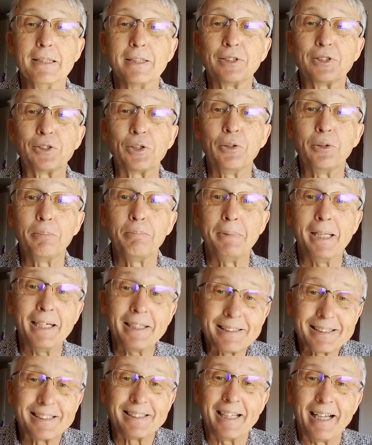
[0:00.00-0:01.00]
So
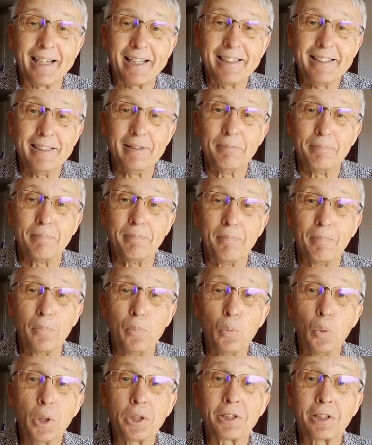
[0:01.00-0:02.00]
that said,
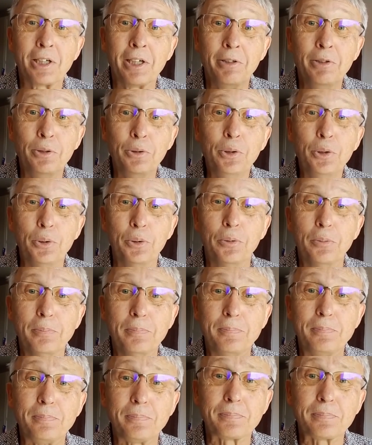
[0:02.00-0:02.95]
what can you do?